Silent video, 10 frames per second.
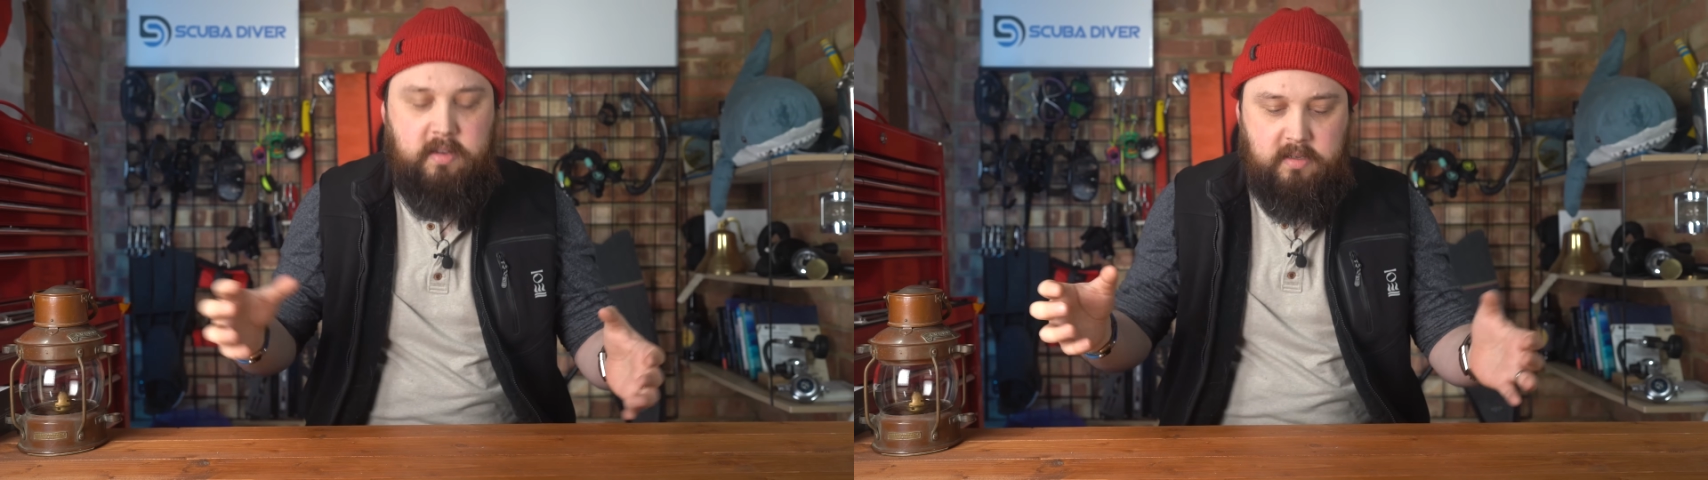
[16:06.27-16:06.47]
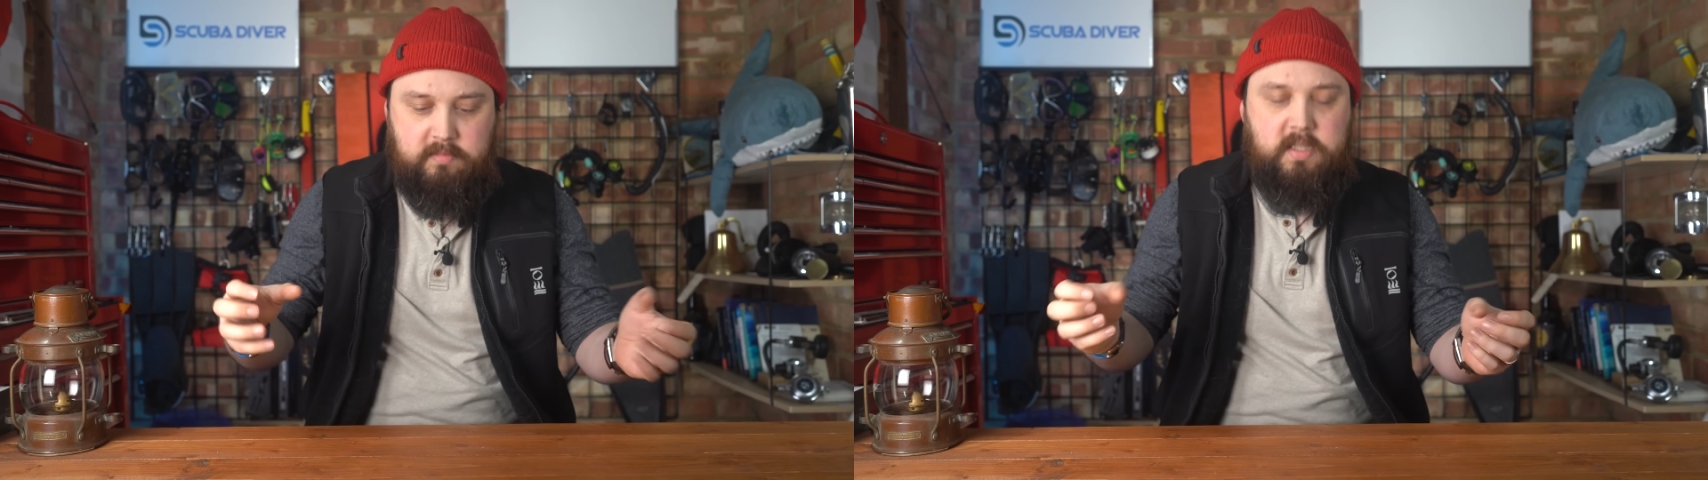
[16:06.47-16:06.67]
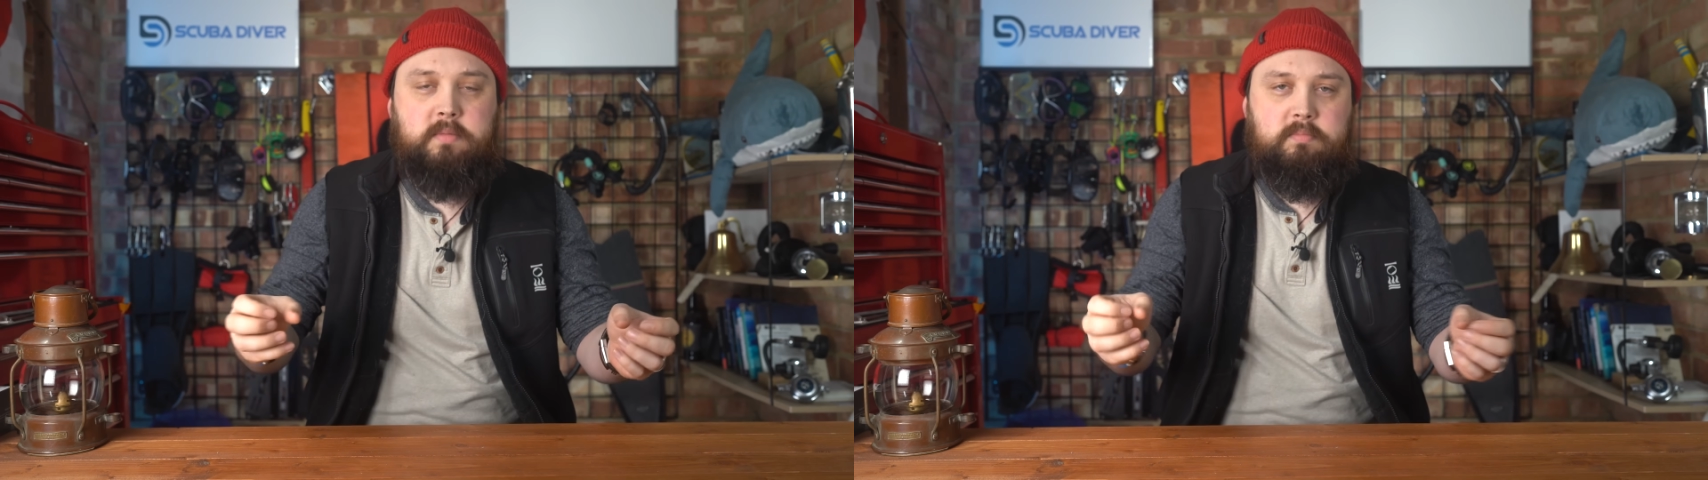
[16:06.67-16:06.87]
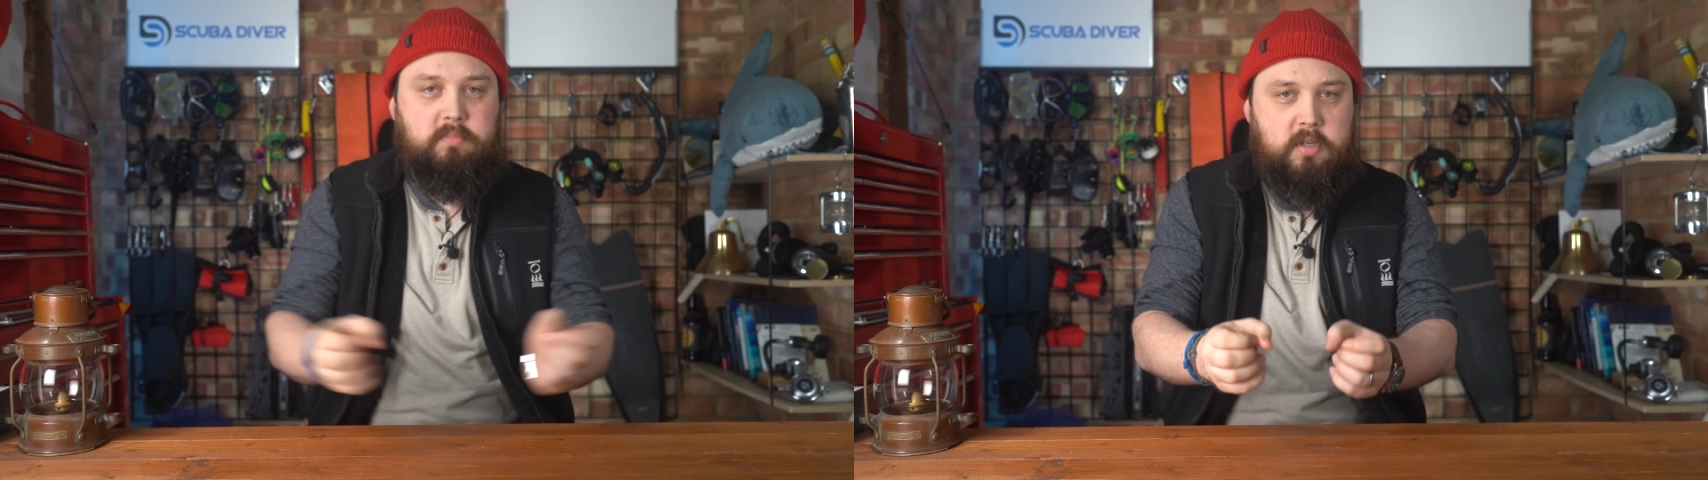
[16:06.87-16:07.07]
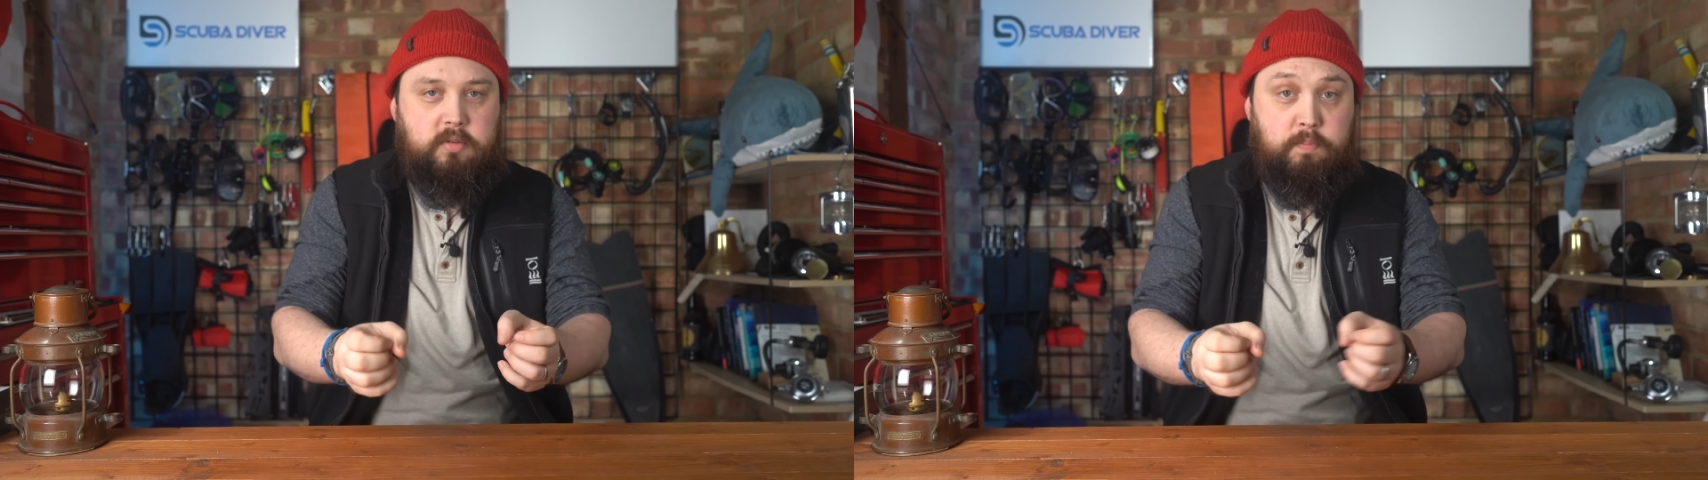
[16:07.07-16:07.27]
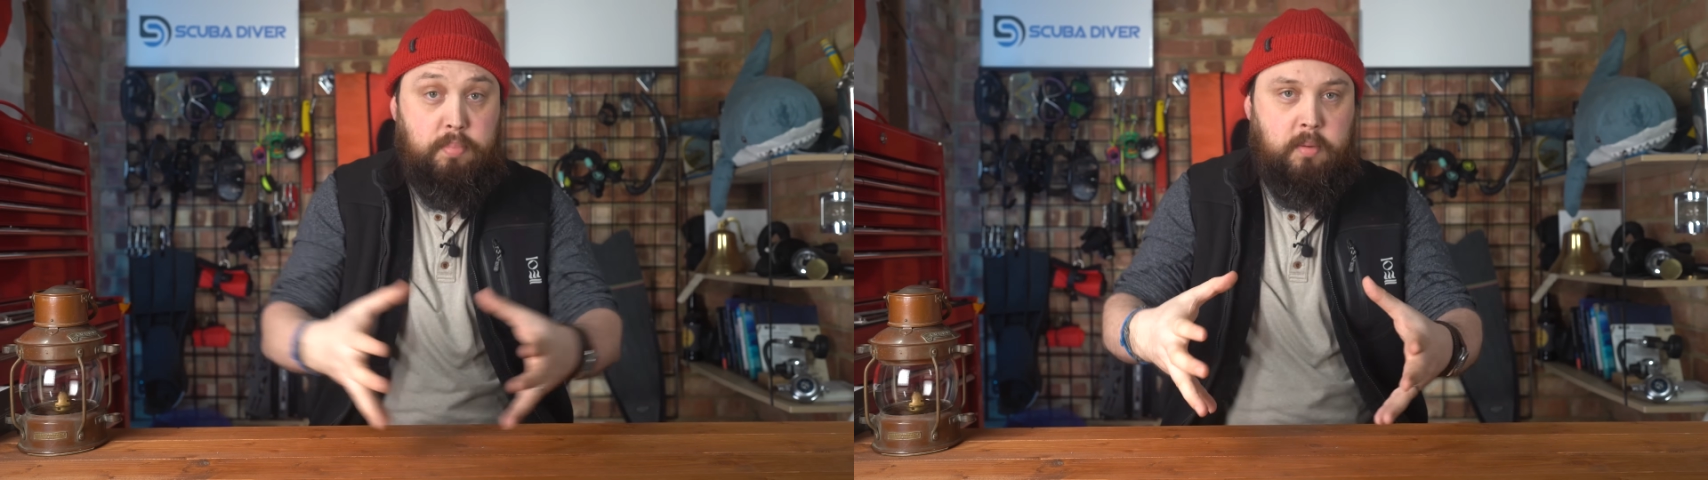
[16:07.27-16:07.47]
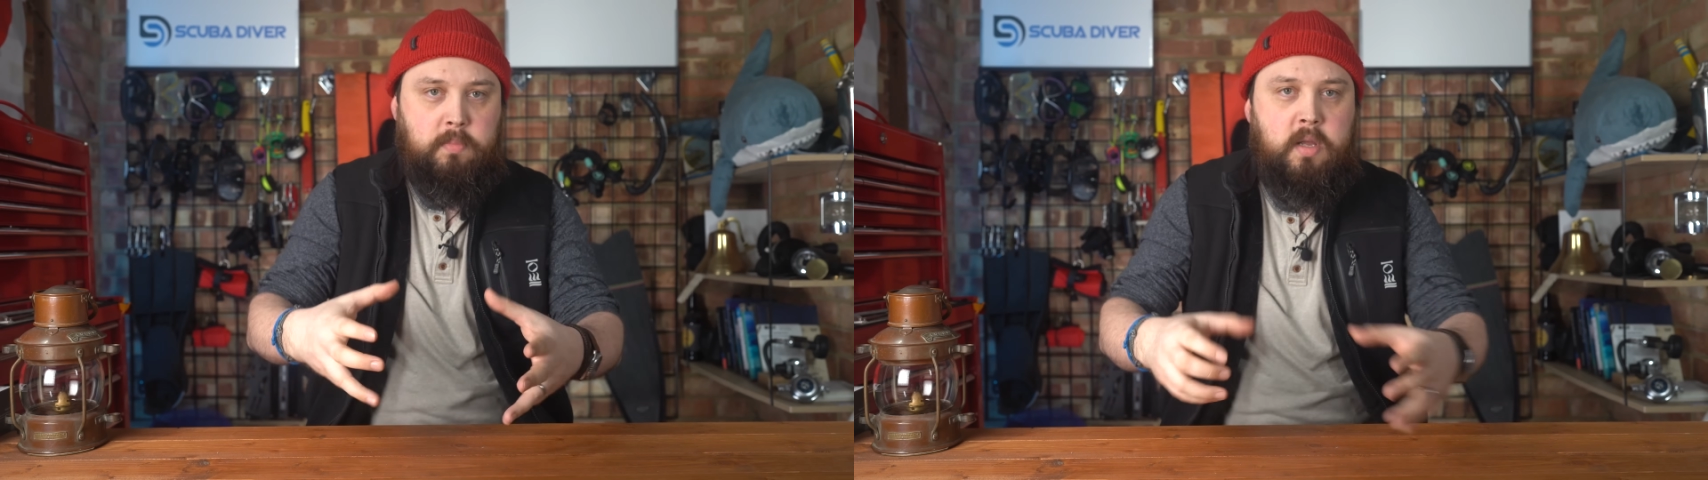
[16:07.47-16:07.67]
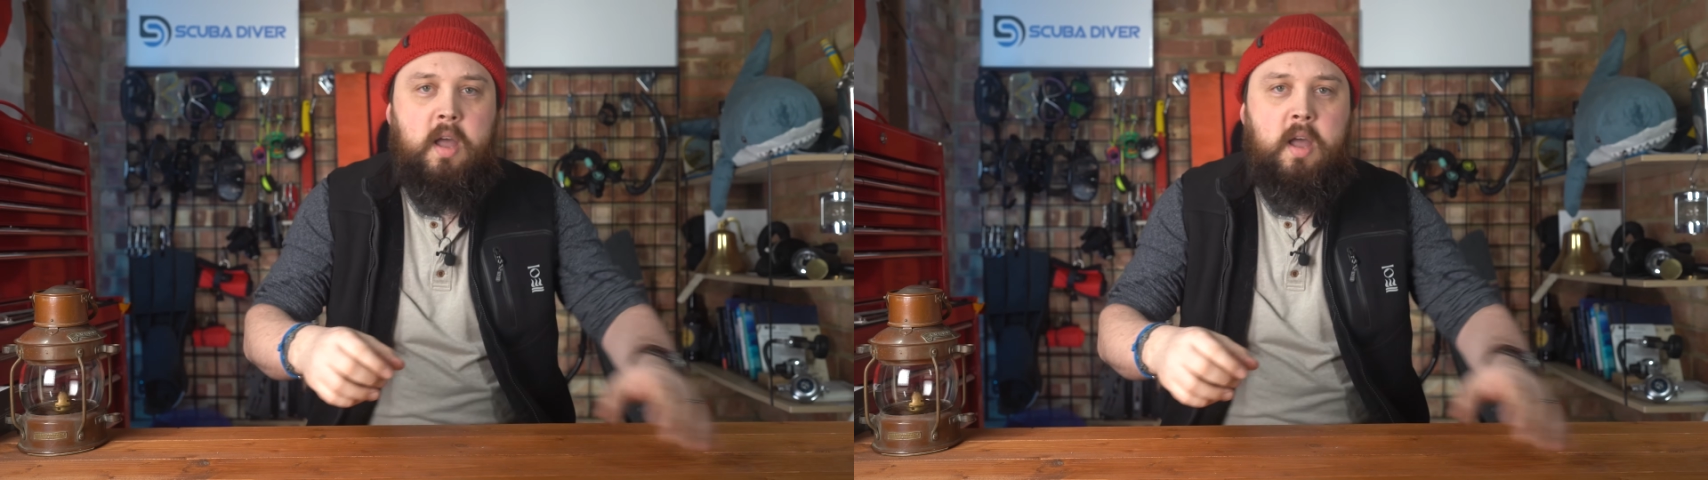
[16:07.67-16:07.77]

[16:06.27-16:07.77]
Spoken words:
it just goes pump.